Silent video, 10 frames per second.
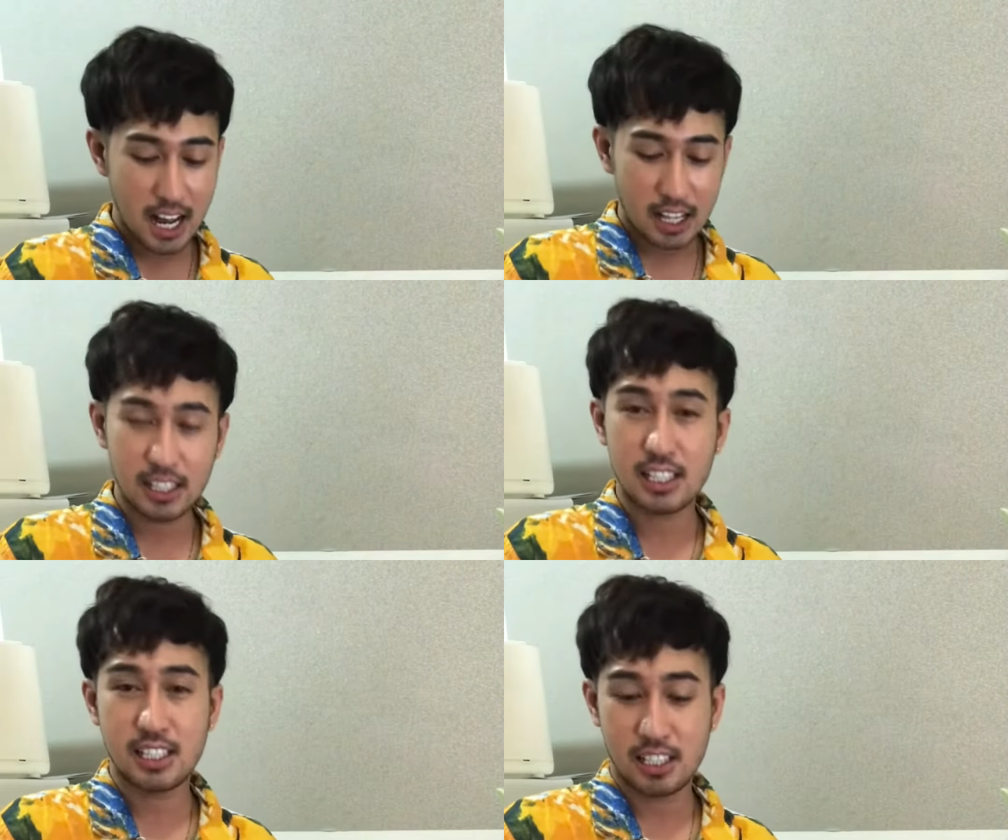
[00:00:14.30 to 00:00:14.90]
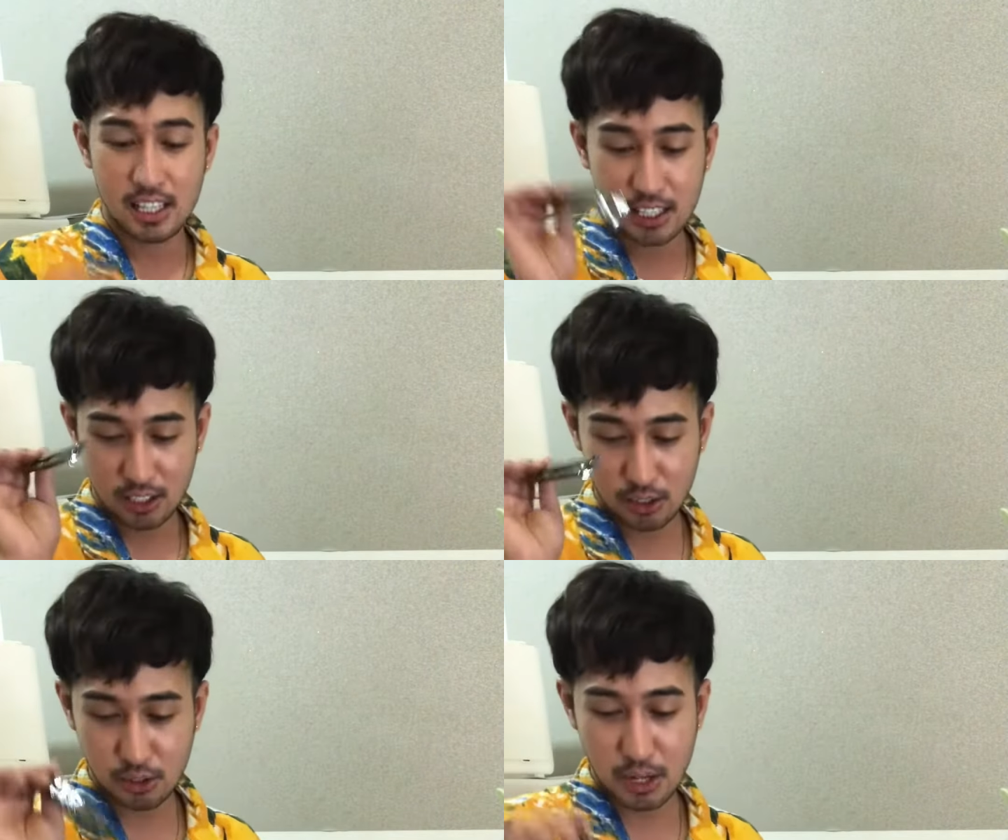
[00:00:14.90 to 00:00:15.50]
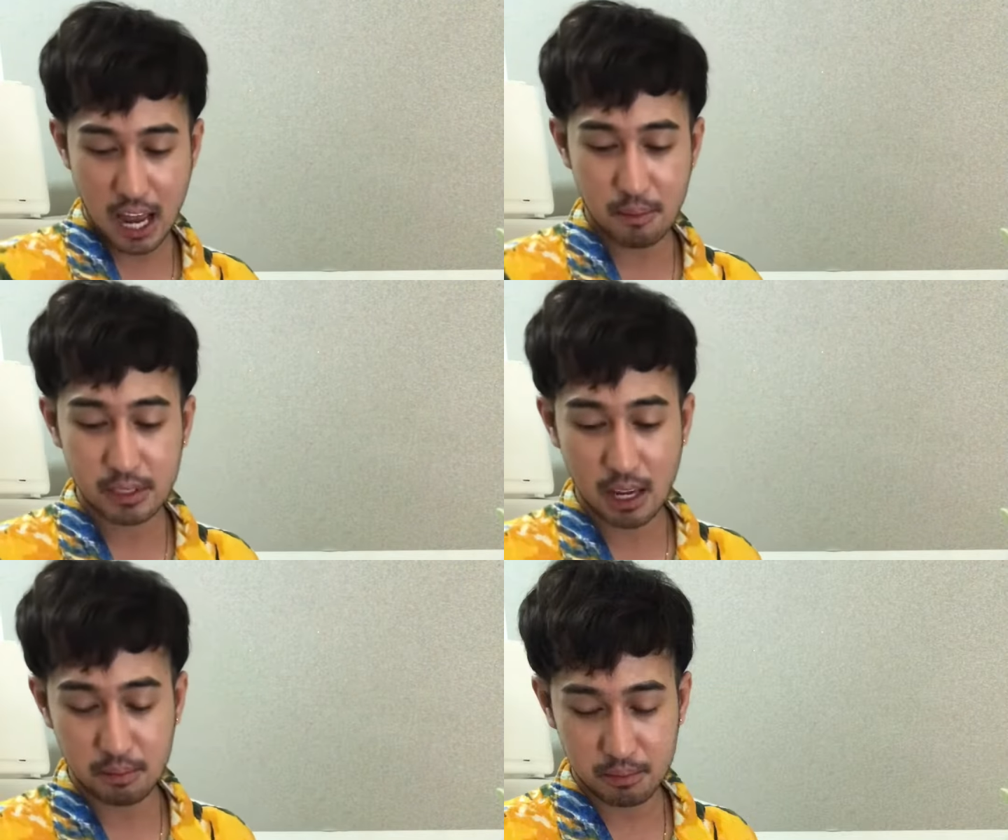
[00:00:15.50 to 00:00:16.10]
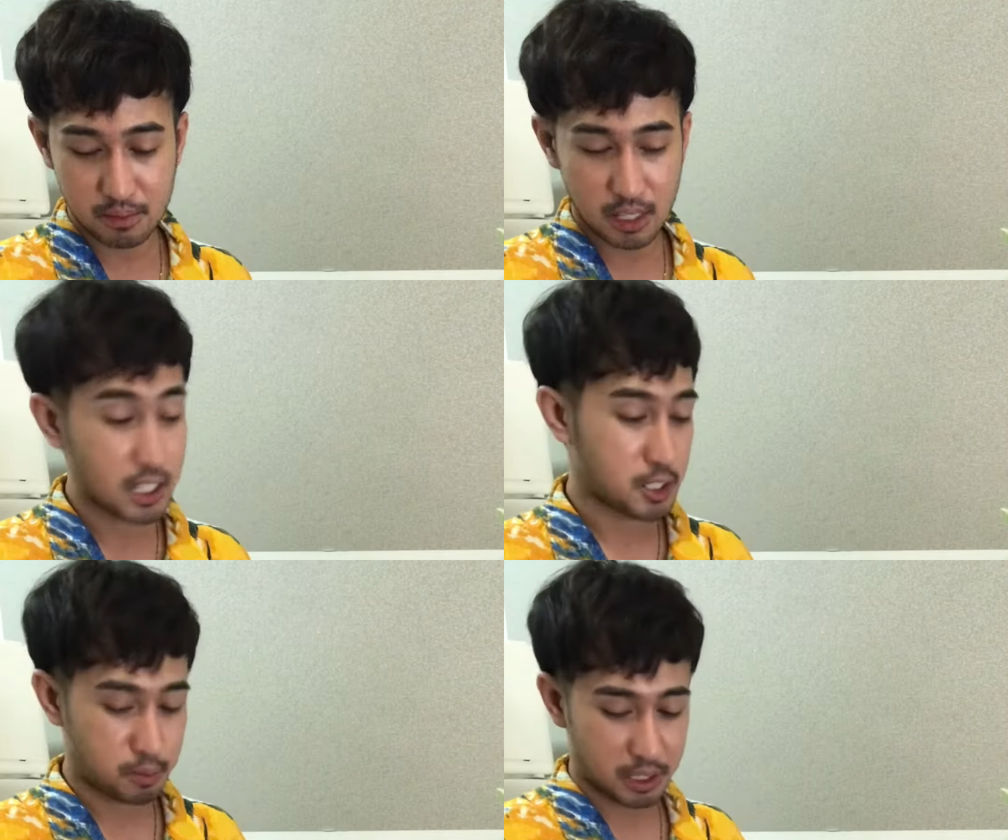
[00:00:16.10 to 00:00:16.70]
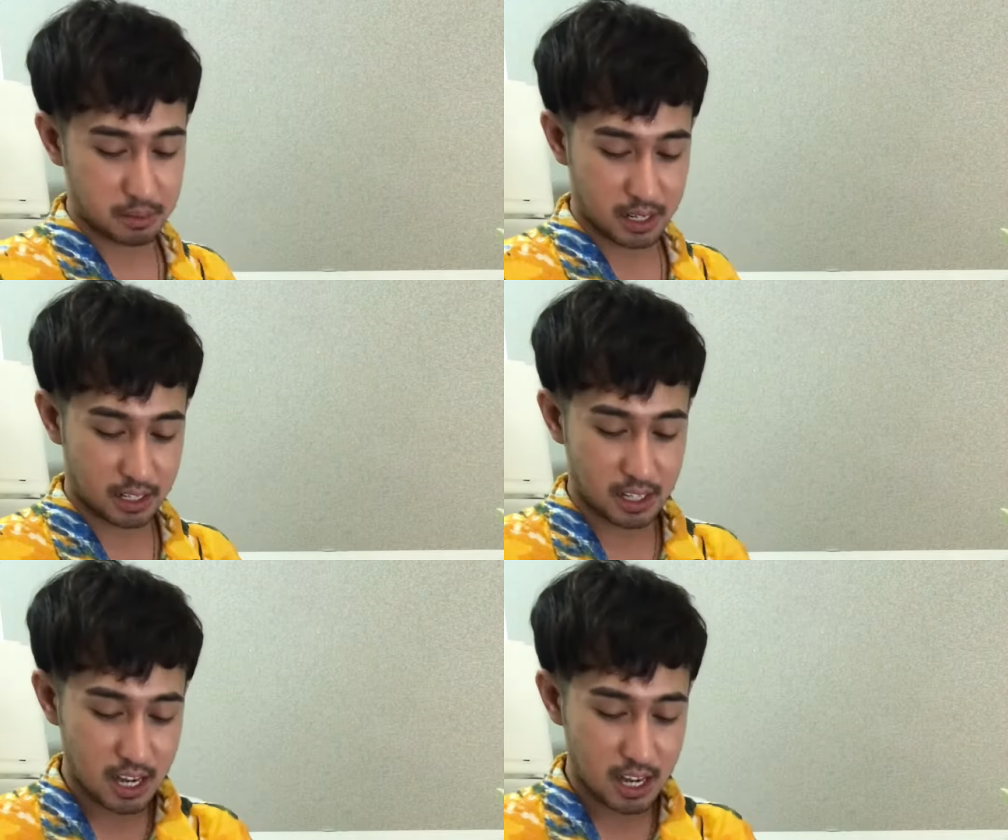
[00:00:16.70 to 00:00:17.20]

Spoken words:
Let's do have some experiment.